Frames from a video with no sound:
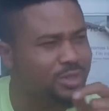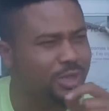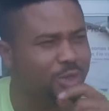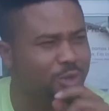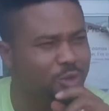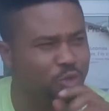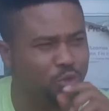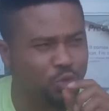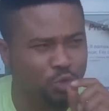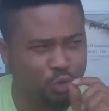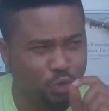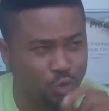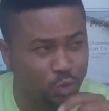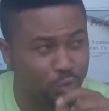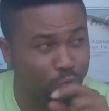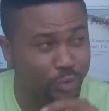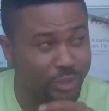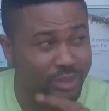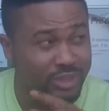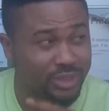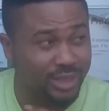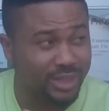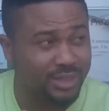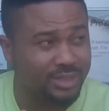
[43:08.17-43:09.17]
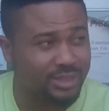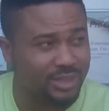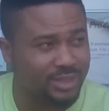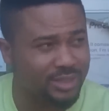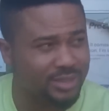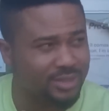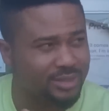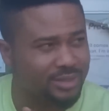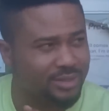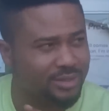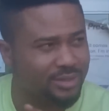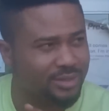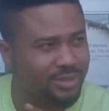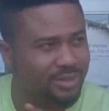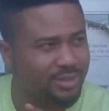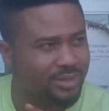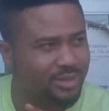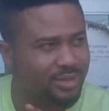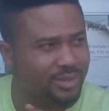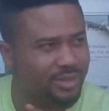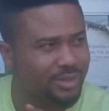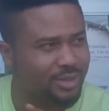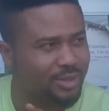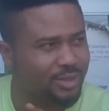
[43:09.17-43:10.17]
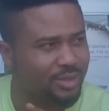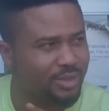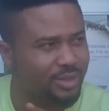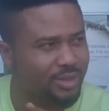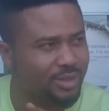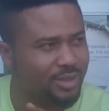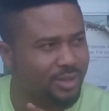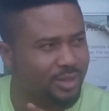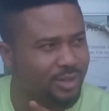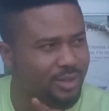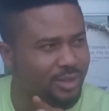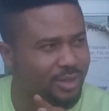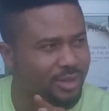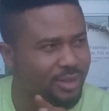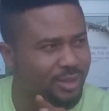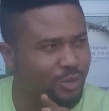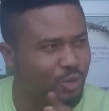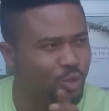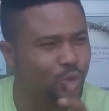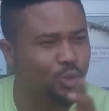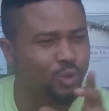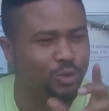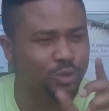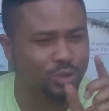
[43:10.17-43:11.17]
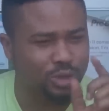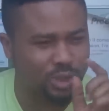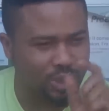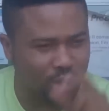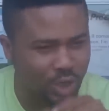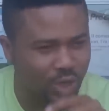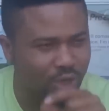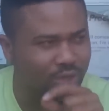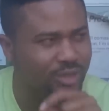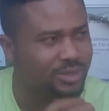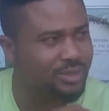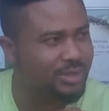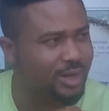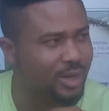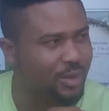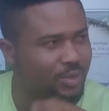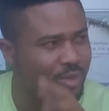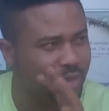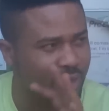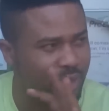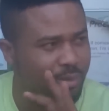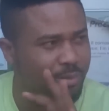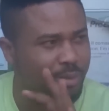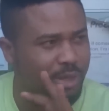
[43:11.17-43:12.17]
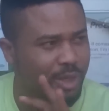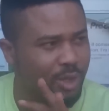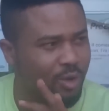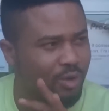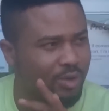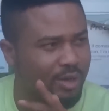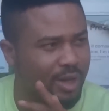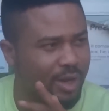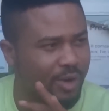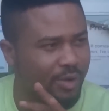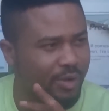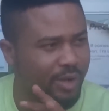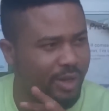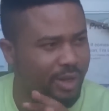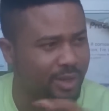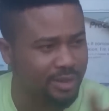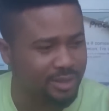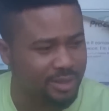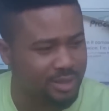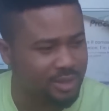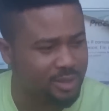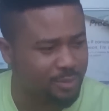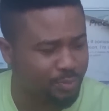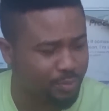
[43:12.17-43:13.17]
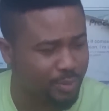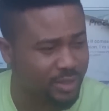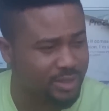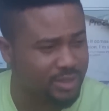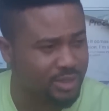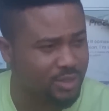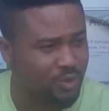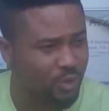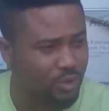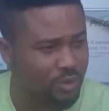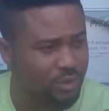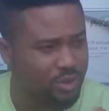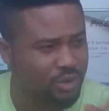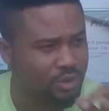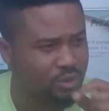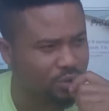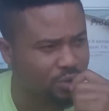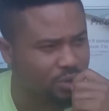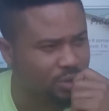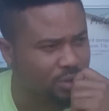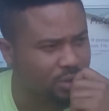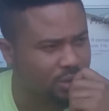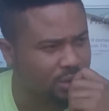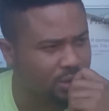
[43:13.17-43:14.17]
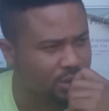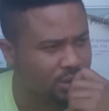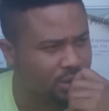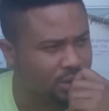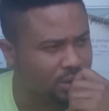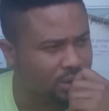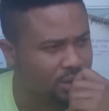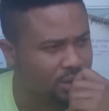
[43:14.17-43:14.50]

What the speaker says: Are you saying you rejected, you turned down 3 million naira in this present condition?